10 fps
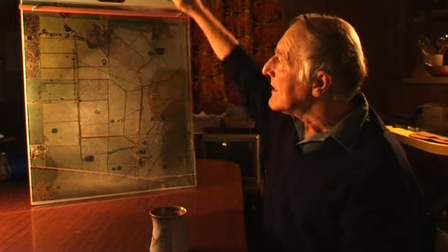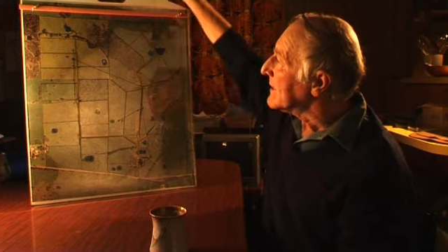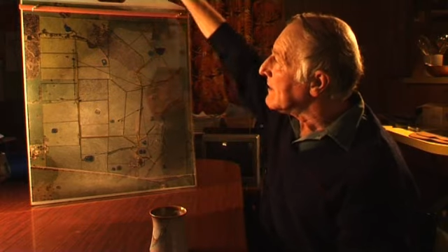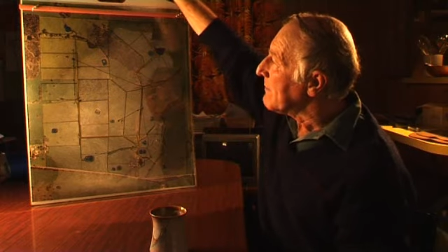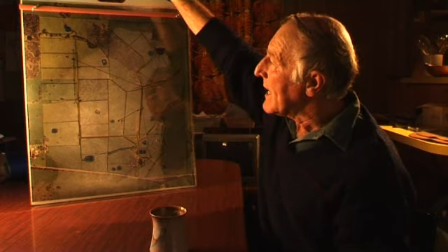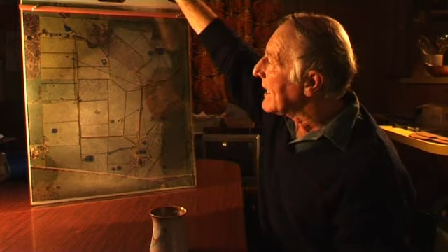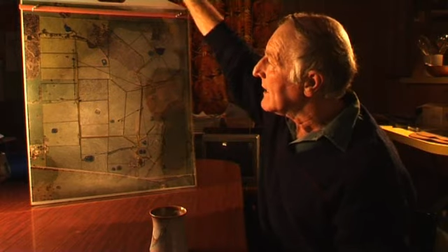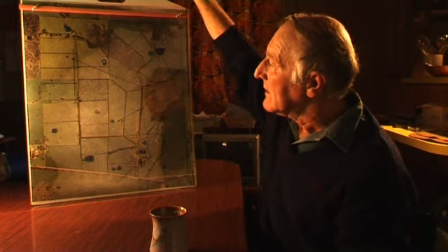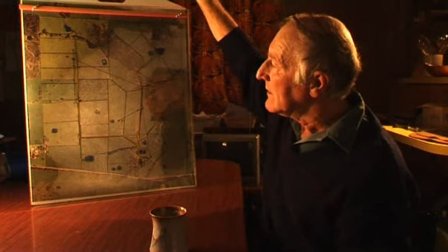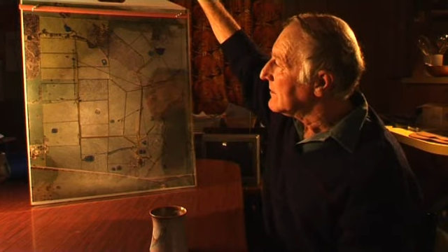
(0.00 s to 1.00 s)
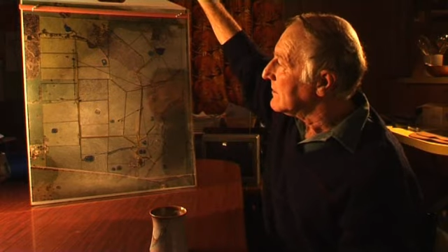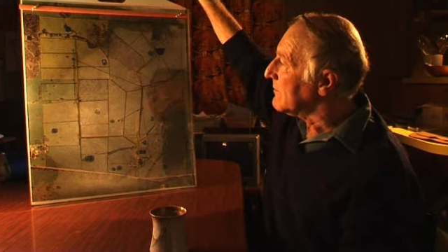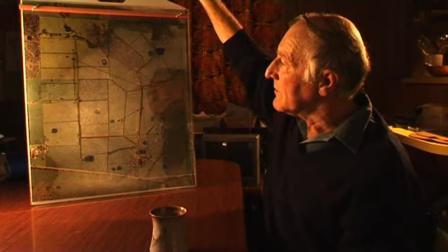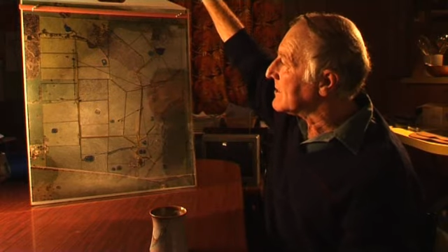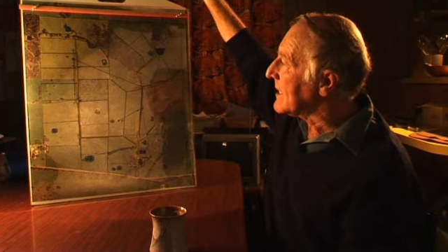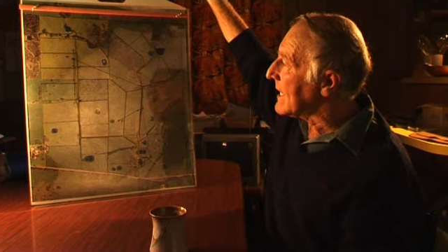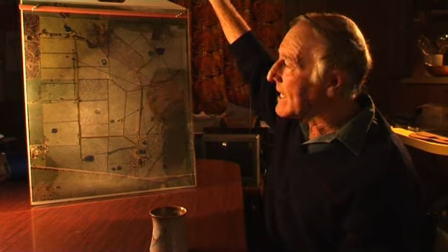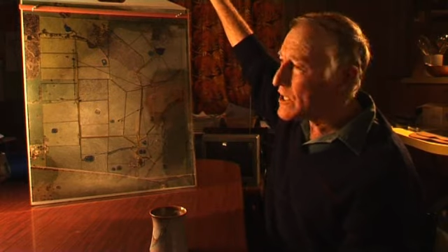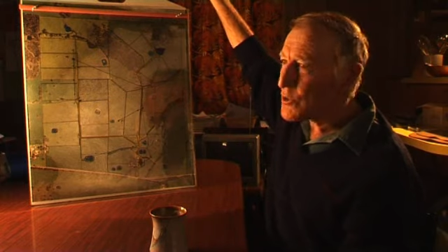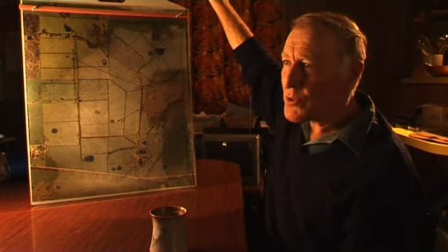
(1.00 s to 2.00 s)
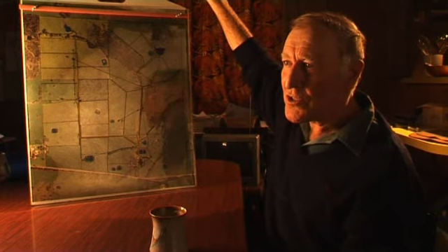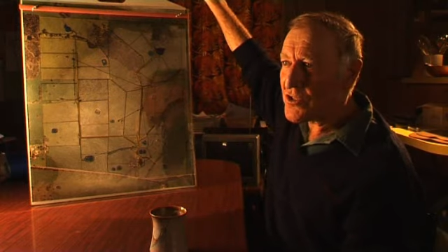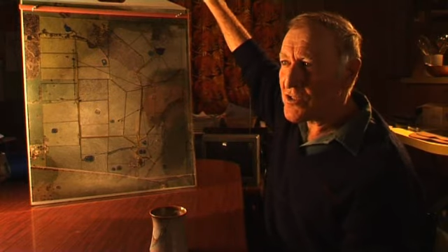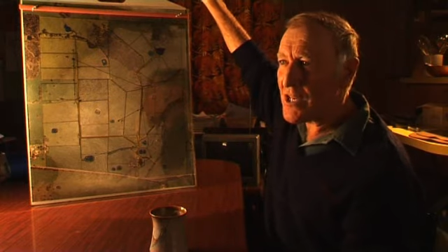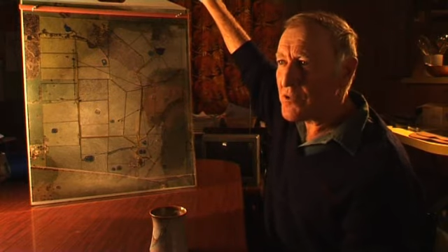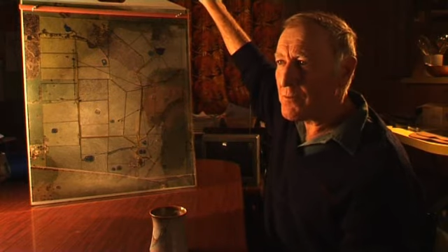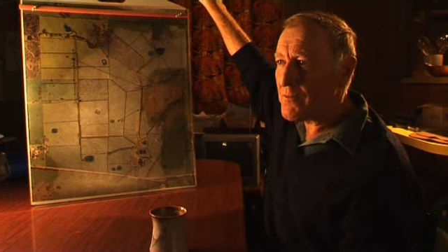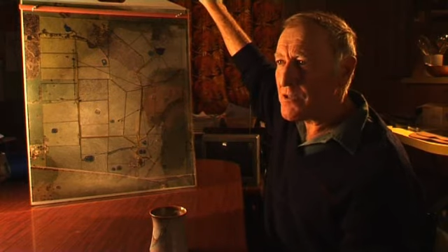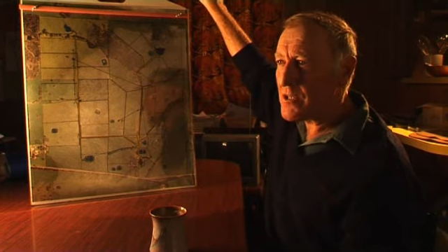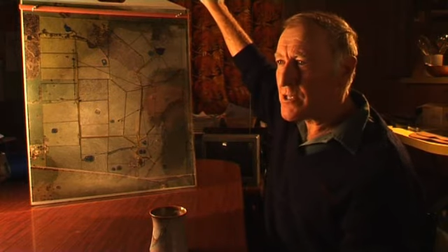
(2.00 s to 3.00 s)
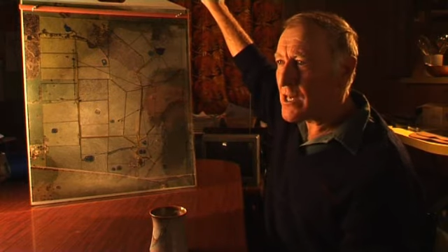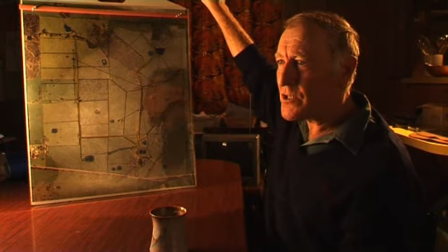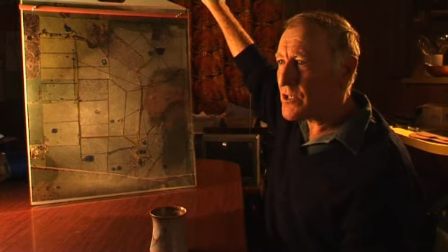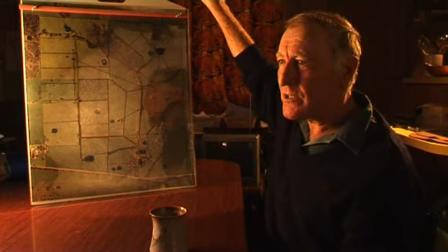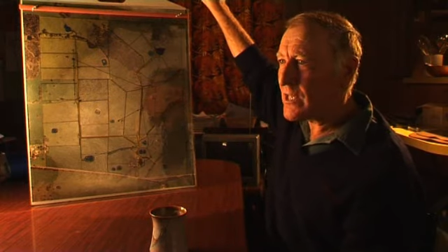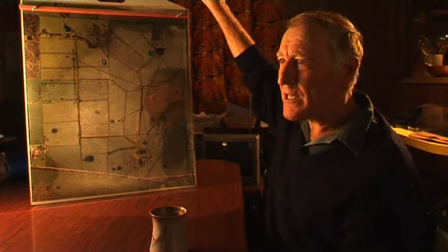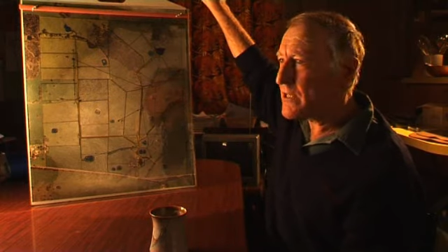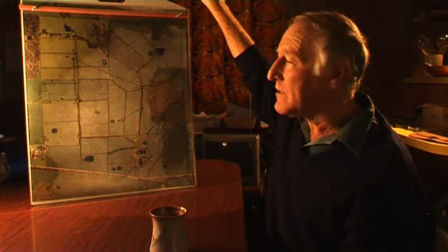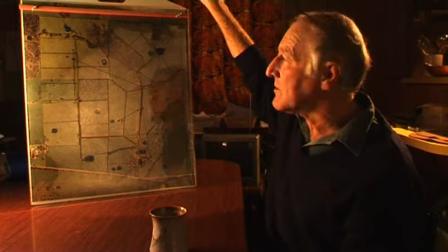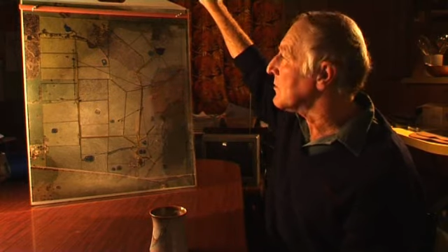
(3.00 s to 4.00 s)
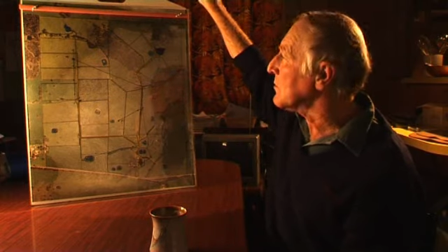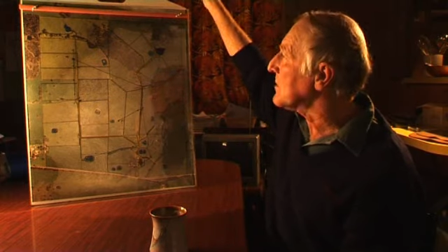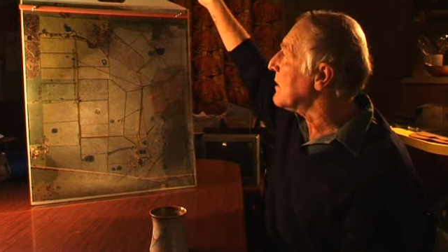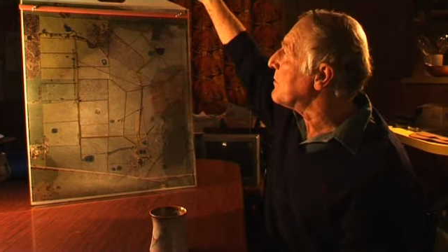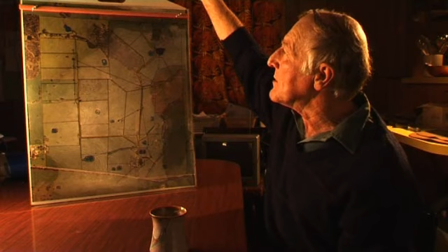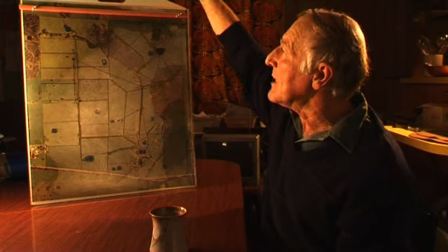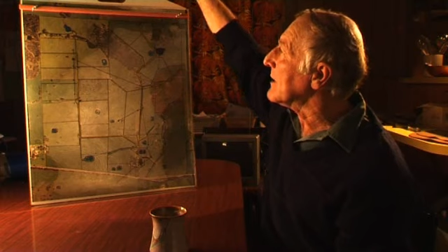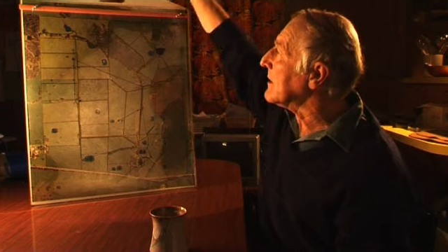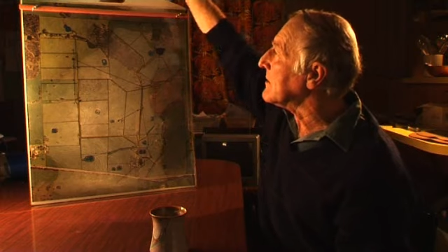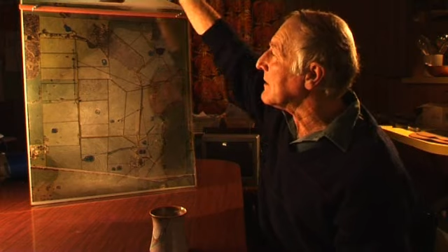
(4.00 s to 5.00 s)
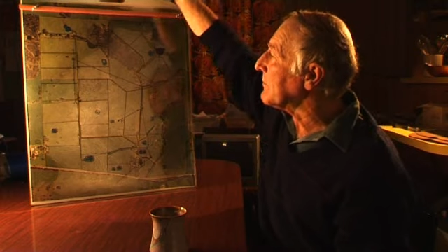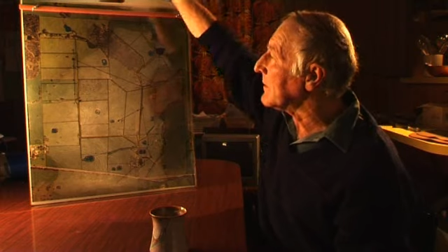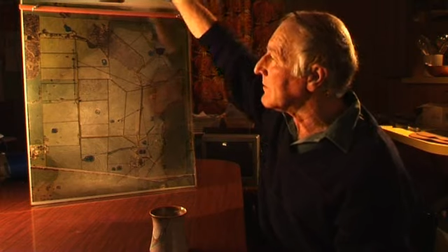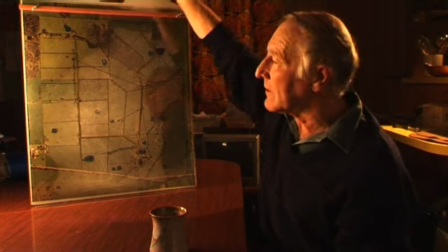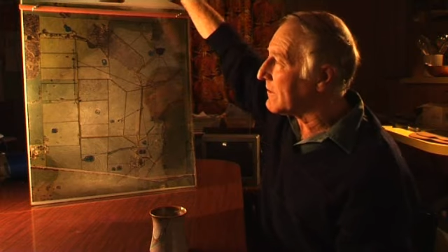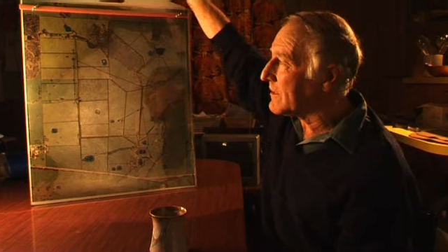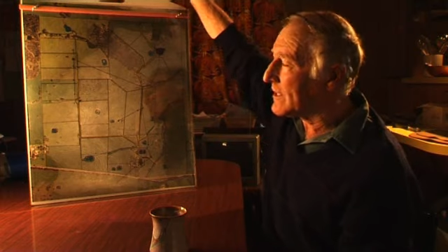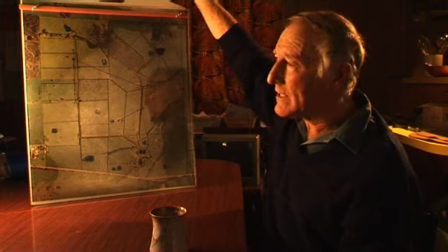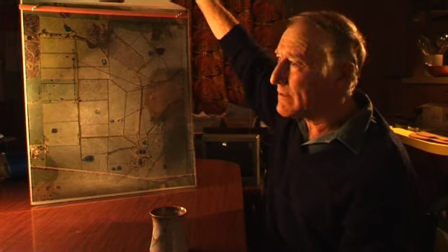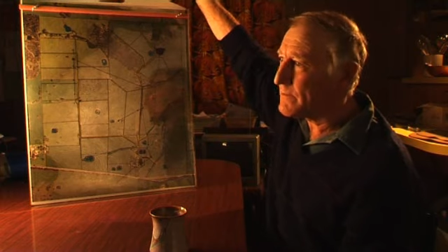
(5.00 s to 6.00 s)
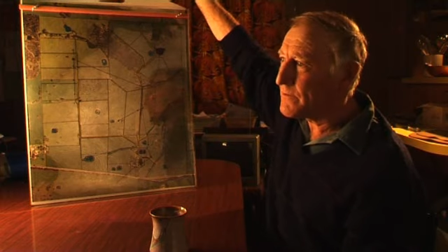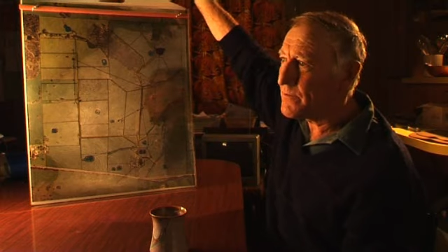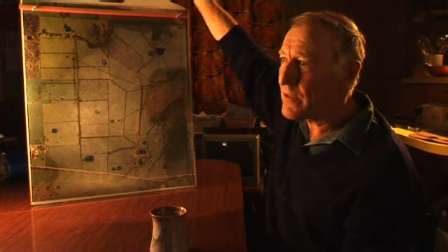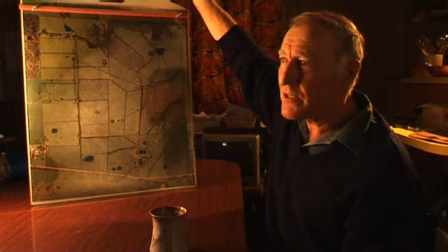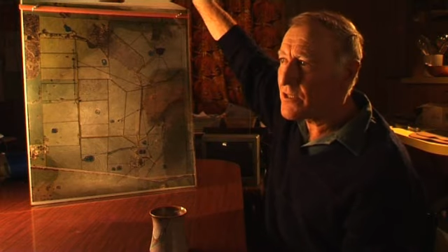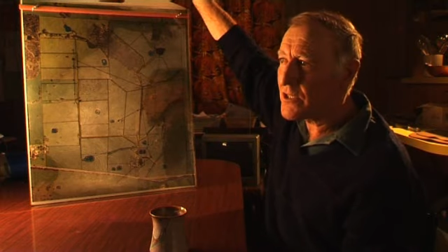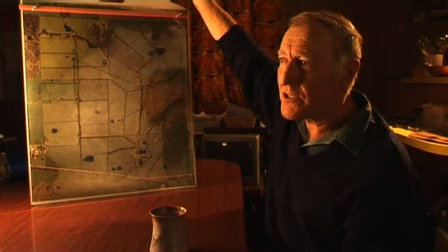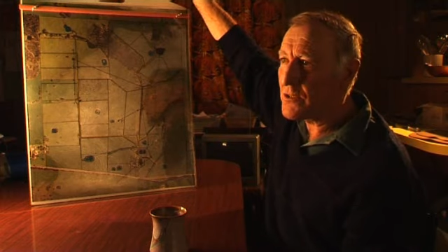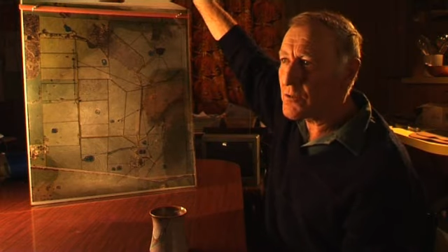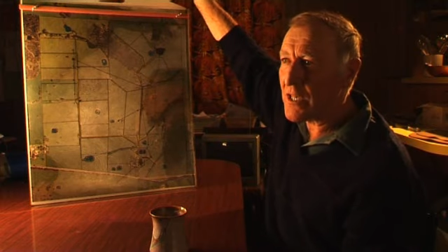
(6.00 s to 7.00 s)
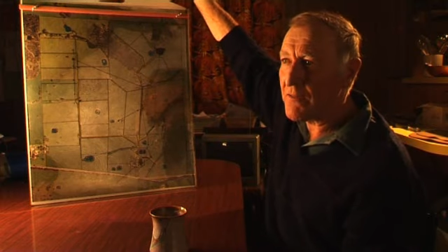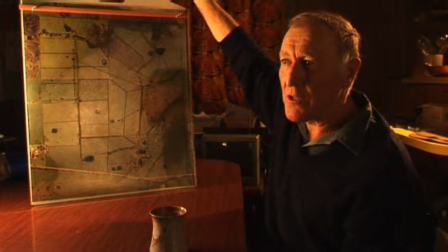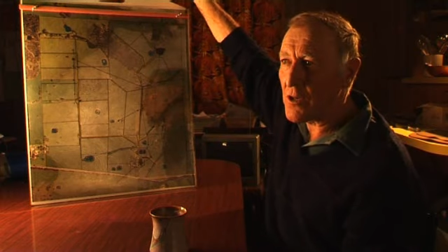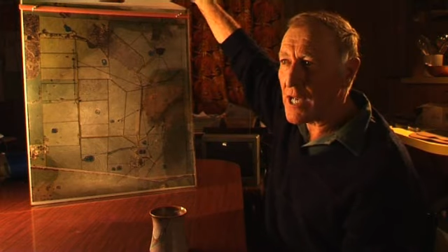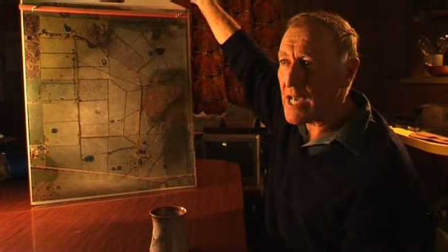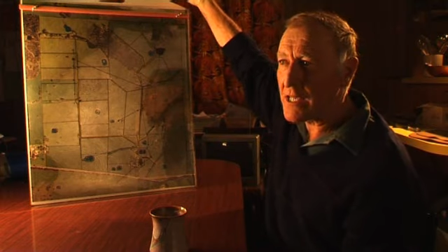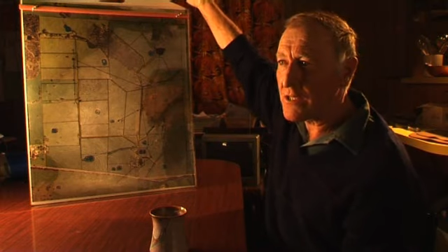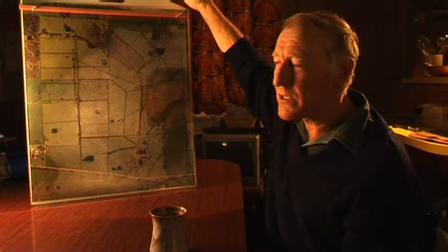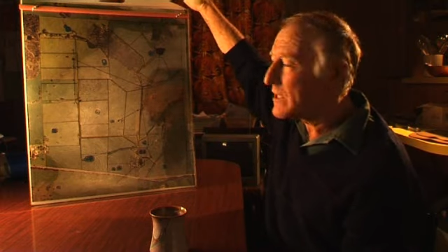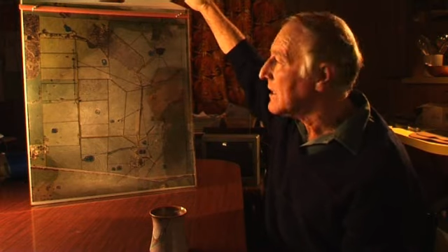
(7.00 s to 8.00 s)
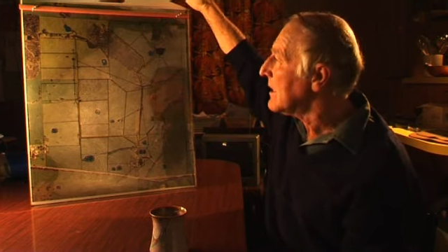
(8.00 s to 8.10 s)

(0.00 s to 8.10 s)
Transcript: At the back of a 10 acres, which is natural vegetation, that is also protecting something like 60 or 70 odd acres,